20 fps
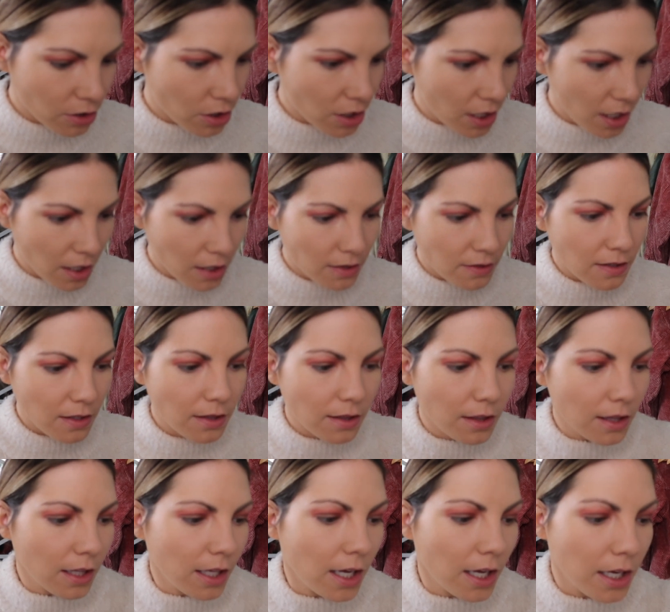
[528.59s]
shade's
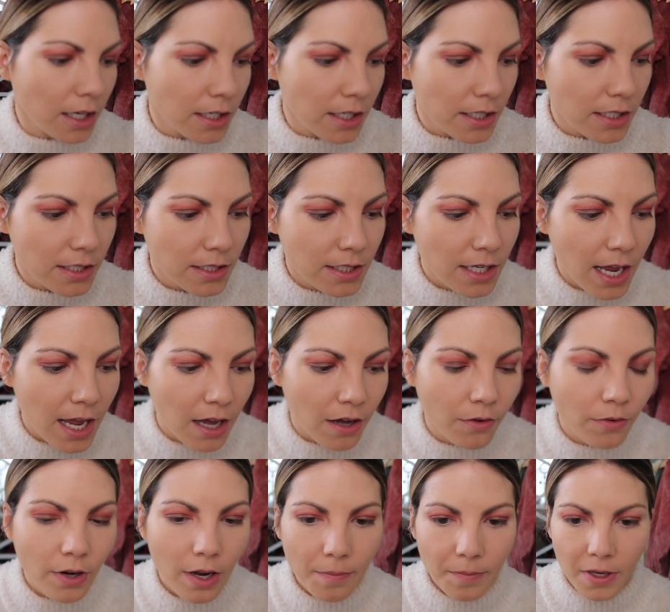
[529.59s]
laid
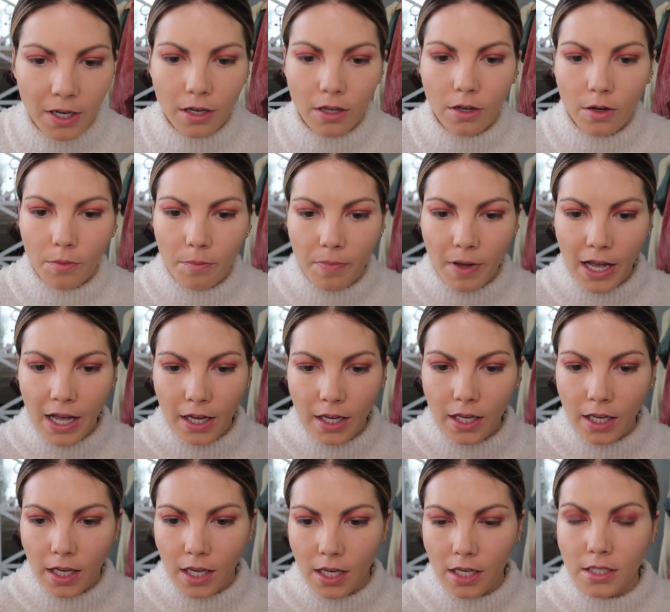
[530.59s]
down, I'm gonna go
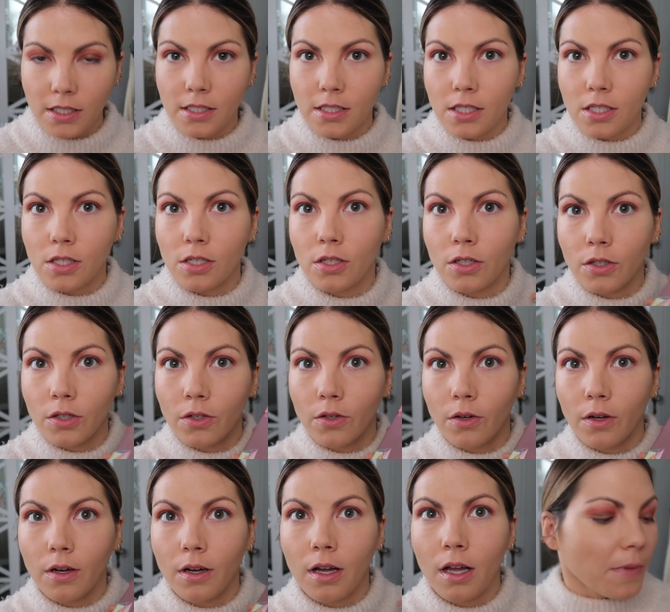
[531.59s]
back
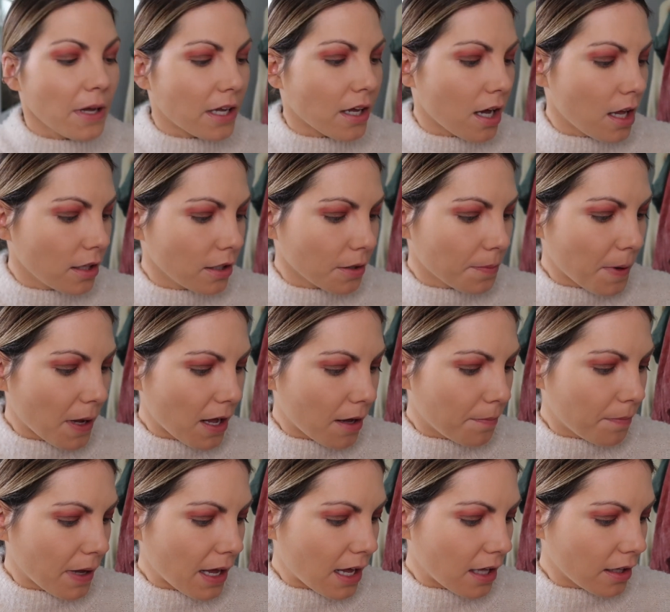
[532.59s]
into my
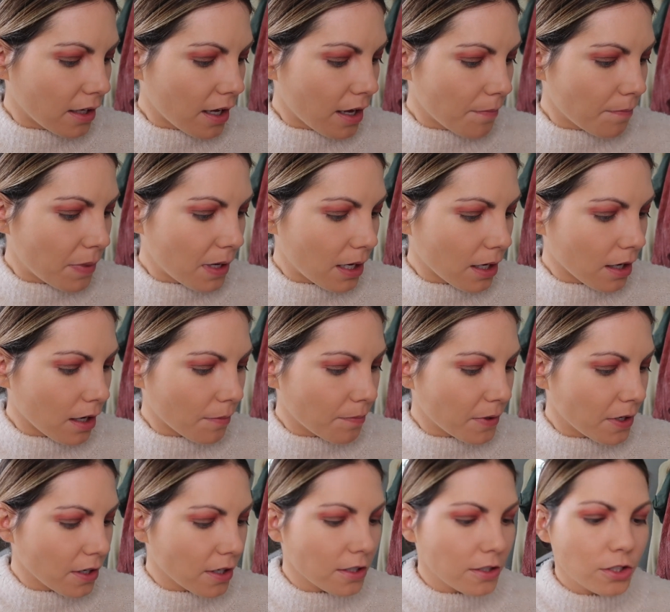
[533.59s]
ColourPop palette and pick up
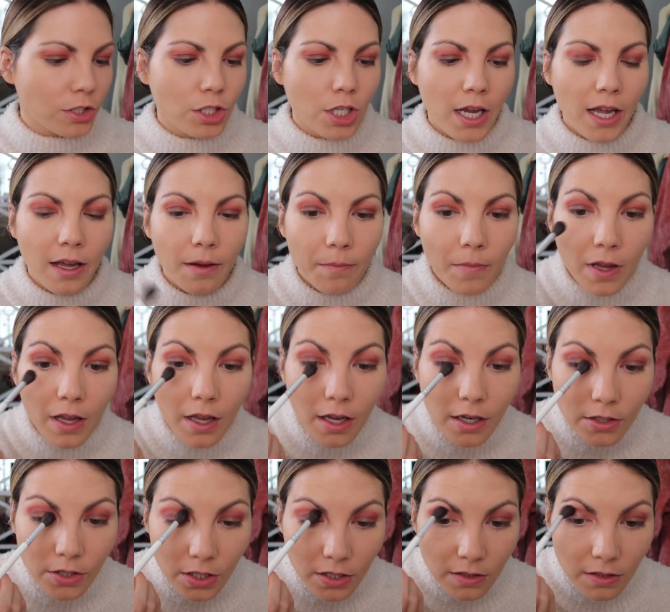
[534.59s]
Your Gem
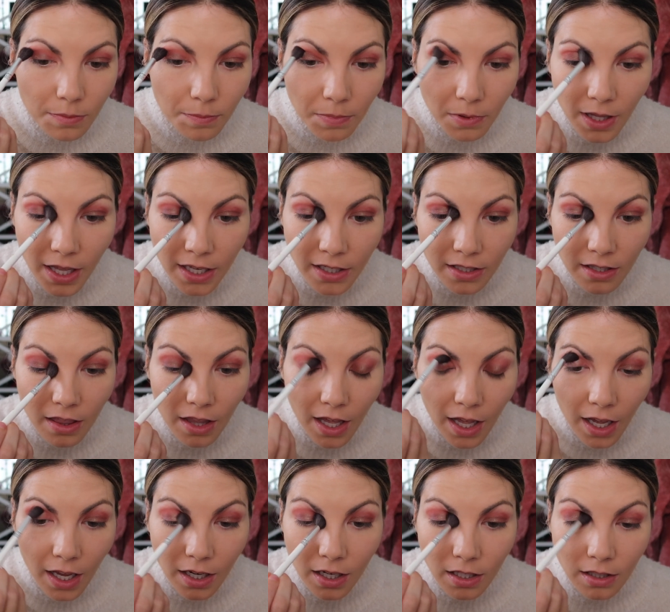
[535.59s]
and just blend
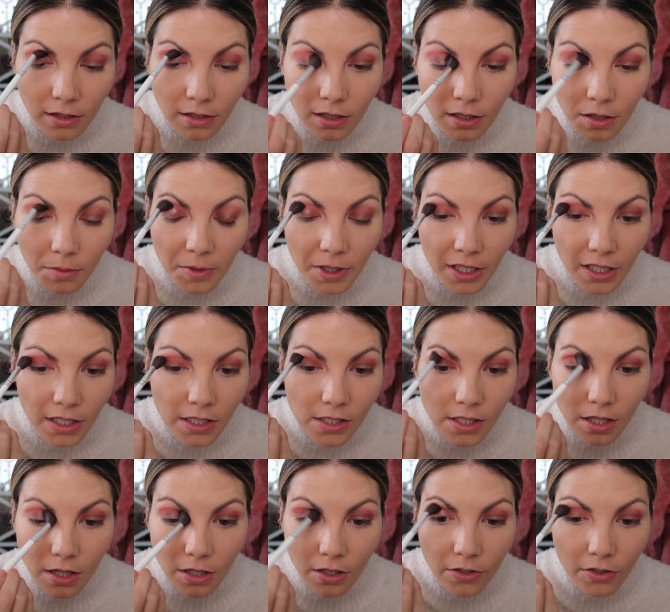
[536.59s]
that a little bit
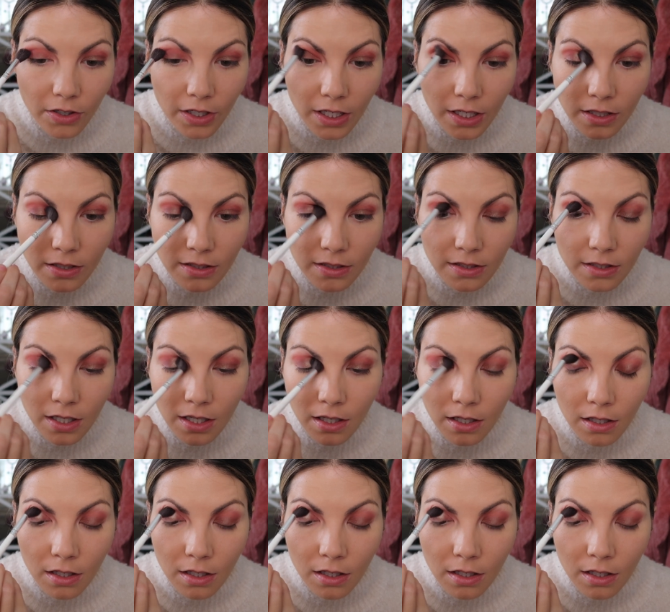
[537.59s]
into the crease